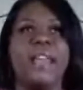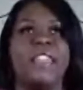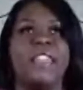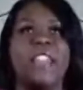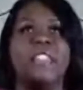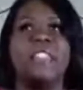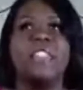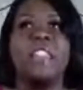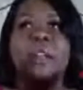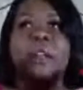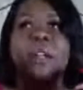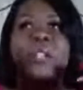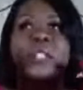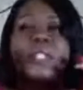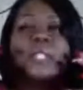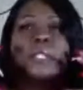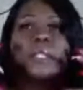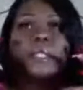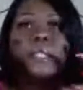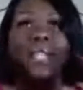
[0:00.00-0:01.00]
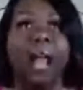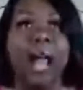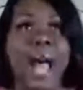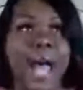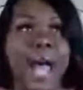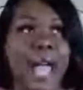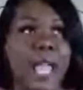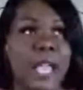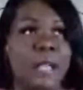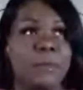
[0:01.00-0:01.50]
that there is
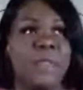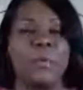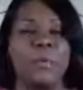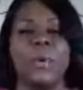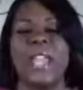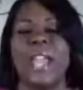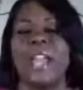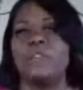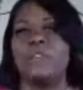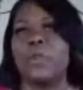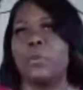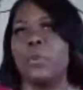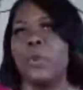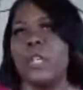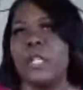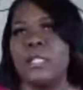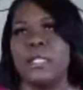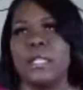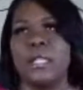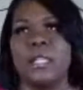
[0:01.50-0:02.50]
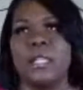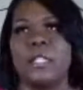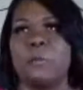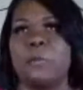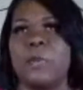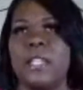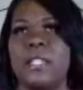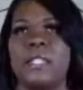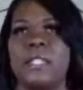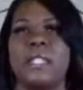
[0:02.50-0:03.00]
time that we have to put into this
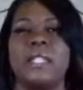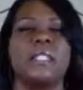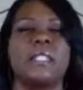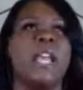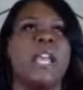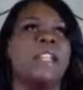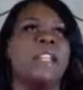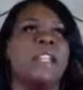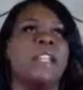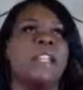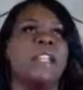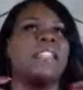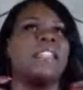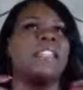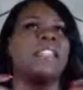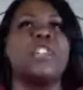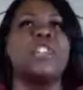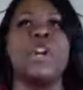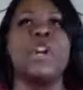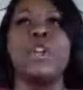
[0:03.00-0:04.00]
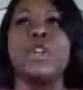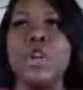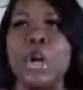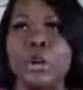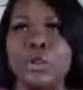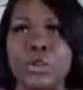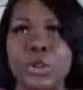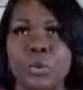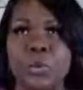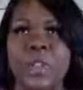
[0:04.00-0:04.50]
business, that there's a
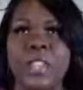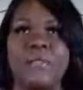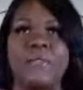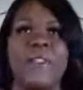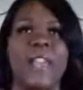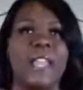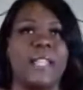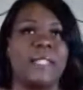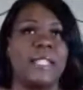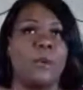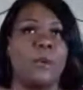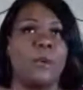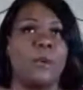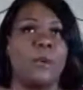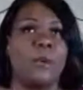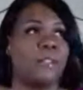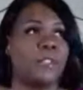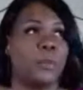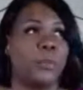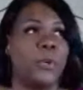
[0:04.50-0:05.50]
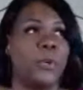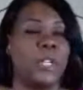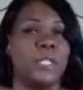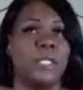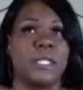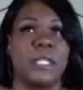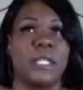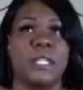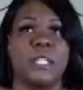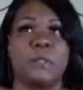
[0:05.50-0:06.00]
nurturing phase that we have to put
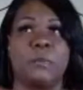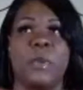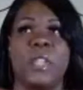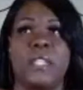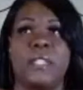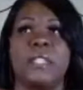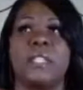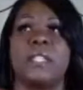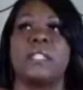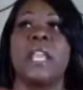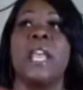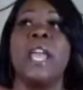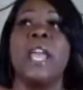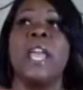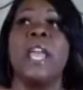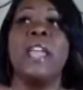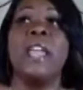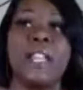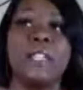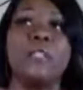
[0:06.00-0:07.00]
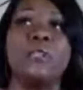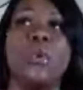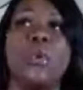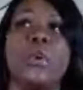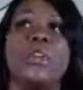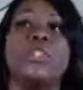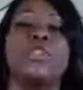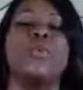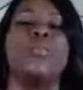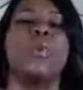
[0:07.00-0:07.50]
into this business that is
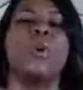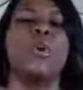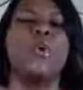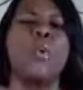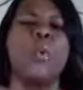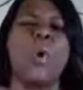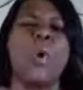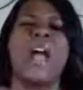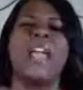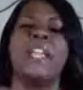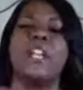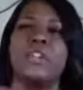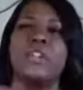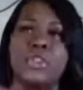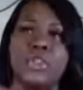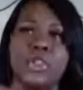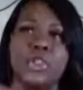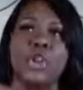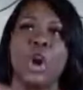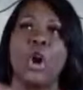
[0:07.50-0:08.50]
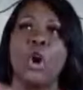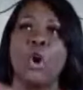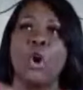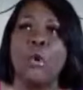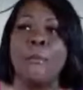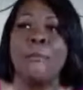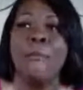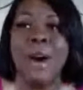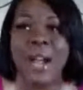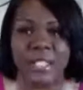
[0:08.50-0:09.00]
going to require so
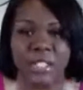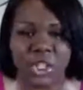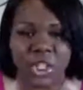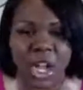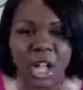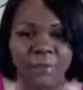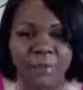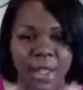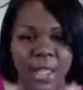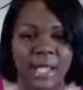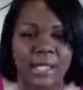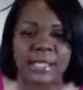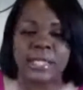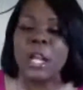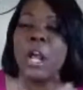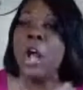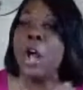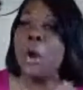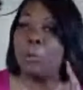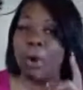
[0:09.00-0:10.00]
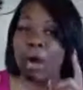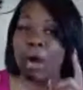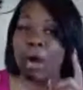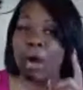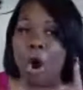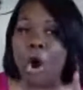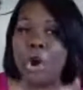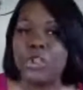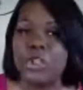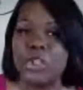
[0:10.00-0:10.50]
much of us. But
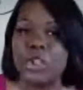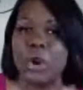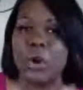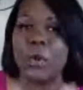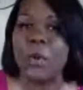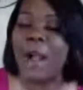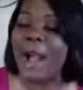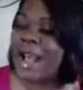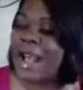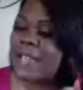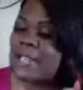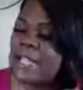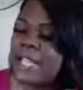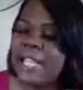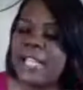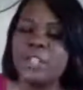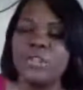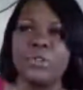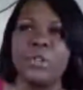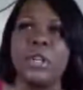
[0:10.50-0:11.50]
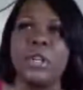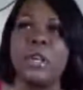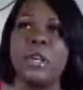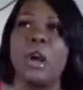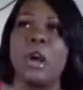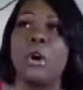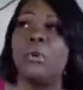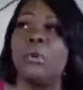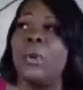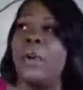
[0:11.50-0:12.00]
also, I need you to
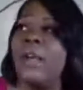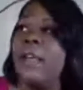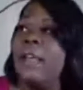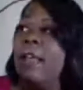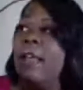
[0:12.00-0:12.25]
know